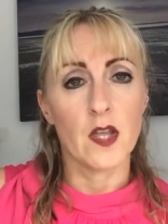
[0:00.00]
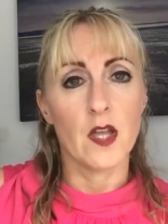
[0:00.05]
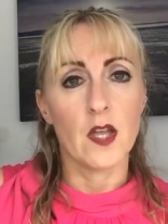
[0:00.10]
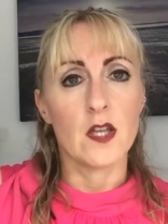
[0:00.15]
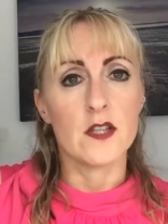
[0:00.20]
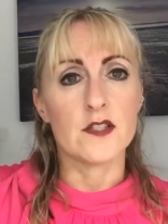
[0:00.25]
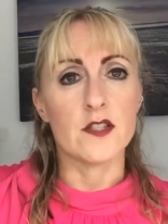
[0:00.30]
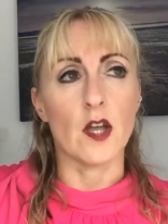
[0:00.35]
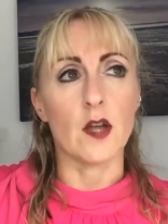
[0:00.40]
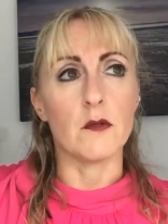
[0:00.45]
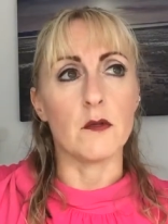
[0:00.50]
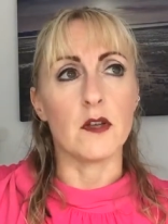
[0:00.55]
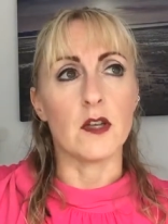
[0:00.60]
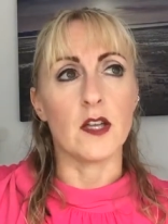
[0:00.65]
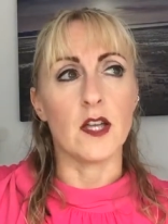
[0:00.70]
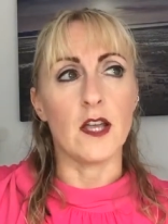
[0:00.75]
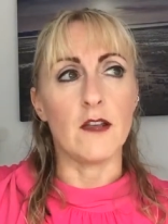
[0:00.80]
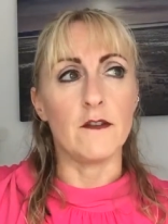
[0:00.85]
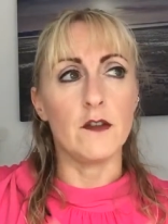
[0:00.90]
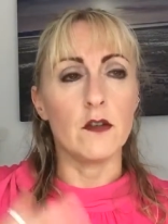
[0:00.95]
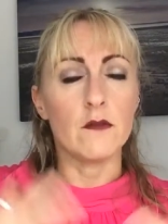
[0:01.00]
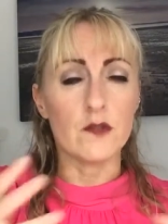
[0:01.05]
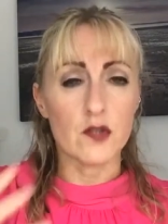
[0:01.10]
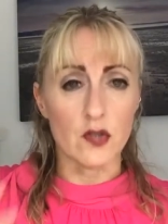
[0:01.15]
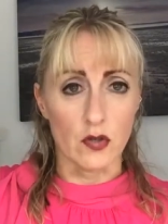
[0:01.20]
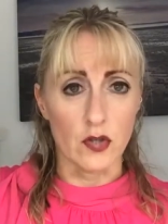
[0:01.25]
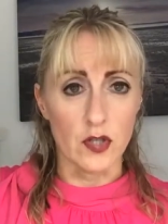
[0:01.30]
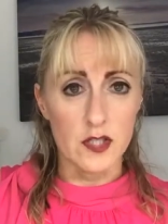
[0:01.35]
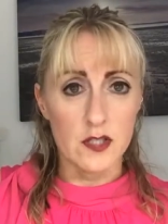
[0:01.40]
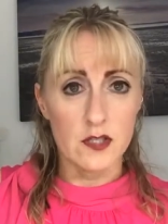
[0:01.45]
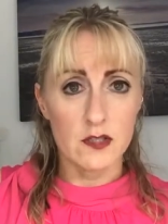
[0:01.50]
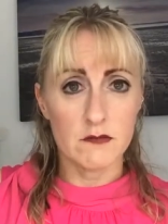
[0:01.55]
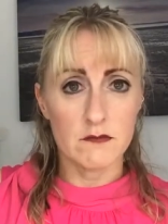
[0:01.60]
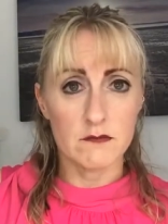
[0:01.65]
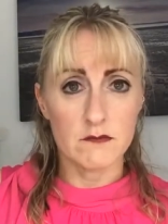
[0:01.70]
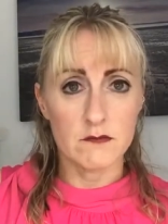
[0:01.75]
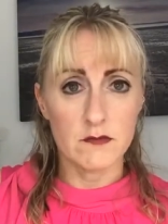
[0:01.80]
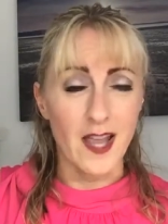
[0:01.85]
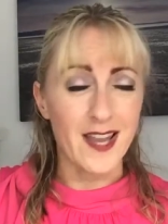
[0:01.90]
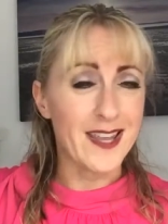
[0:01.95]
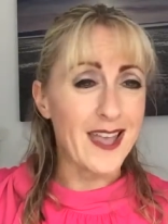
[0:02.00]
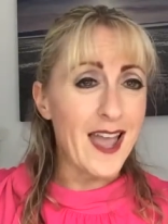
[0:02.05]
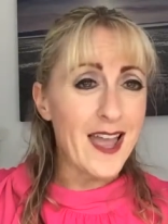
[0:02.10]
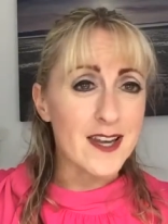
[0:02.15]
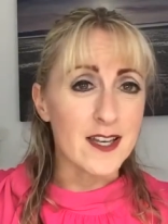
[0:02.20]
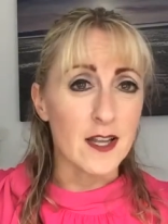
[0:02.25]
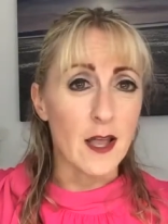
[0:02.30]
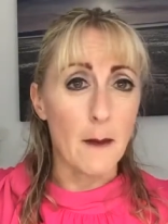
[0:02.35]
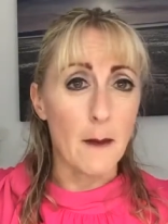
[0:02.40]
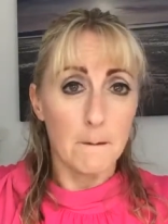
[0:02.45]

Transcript: So if you've joined, again,